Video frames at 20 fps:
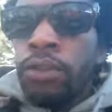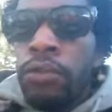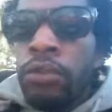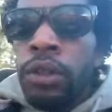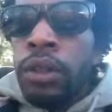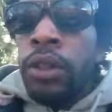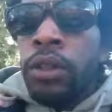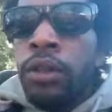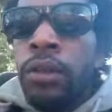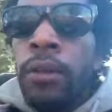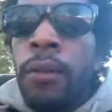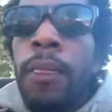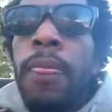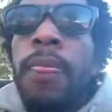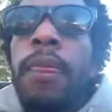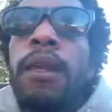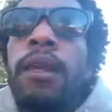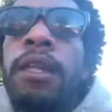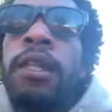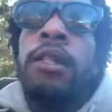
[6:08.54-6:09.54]
real
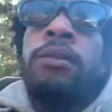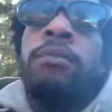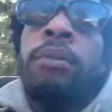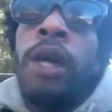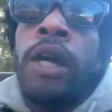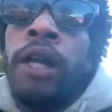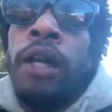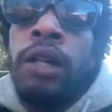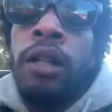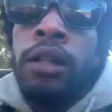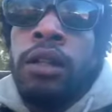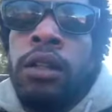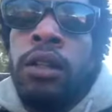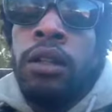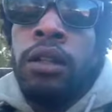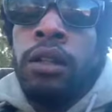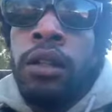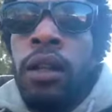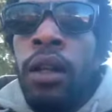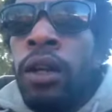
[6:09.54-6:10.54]
is pain,
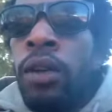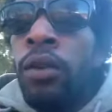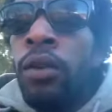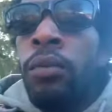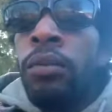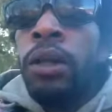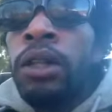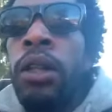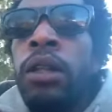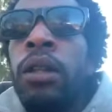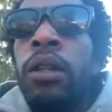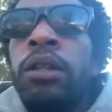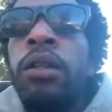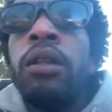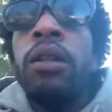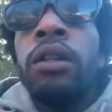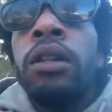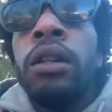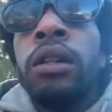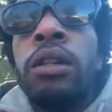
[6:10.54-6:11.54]
and I don't mean
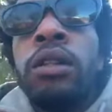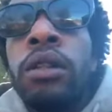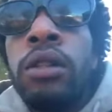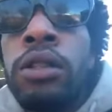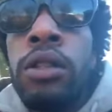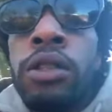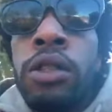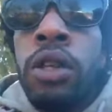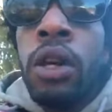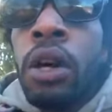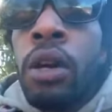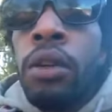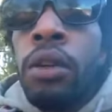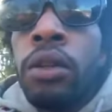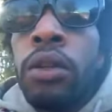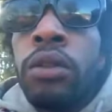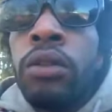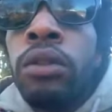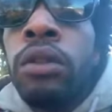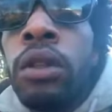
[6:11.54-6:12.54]

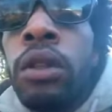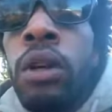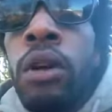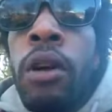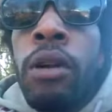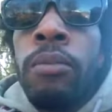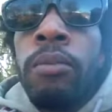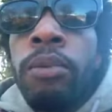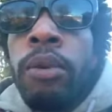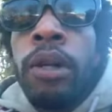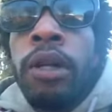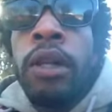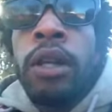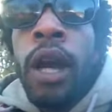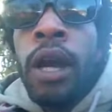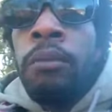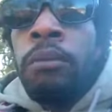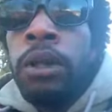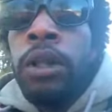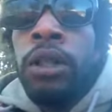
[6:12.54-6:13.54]
sorrow, heartbreak.
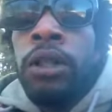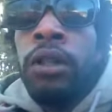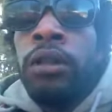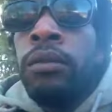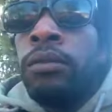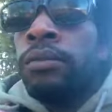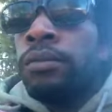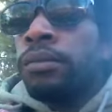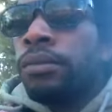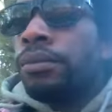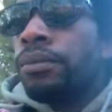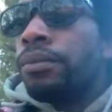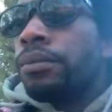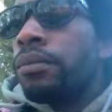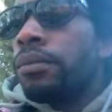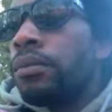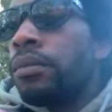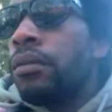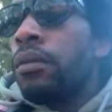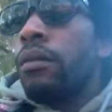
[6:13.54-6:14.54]
I mean
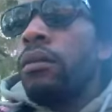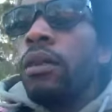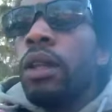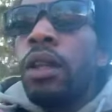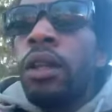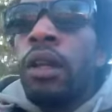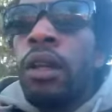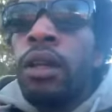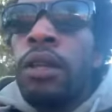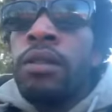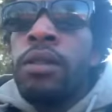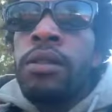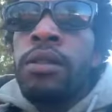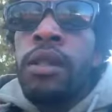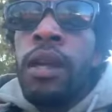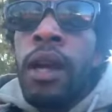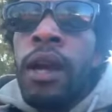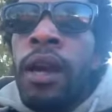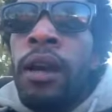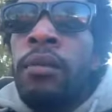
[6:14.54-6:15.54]
getting
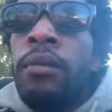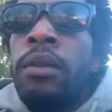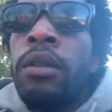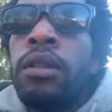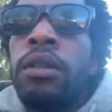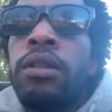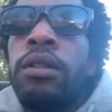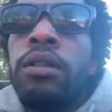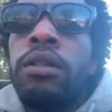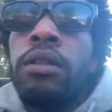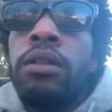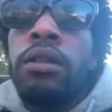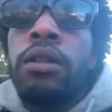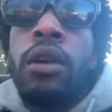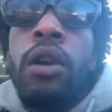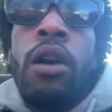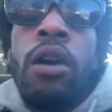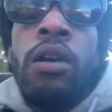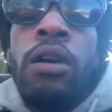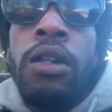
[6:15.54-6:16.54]
stabbed,
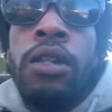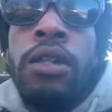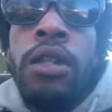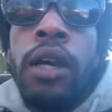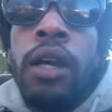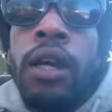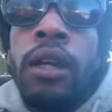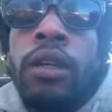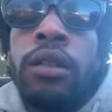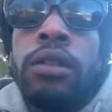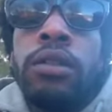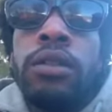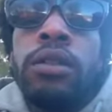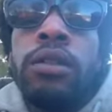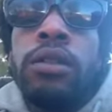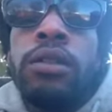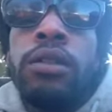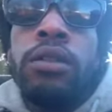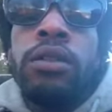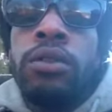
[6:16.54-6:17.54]
heart attacks,
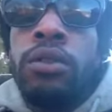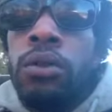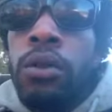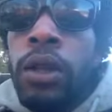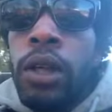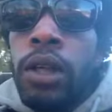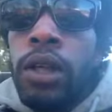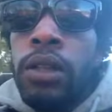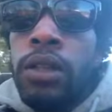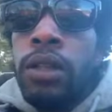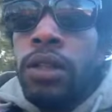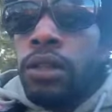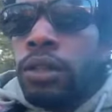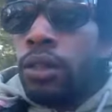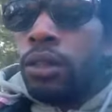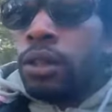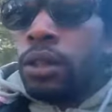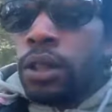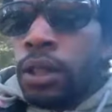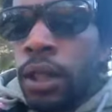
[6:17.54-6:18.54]
toothaches, shit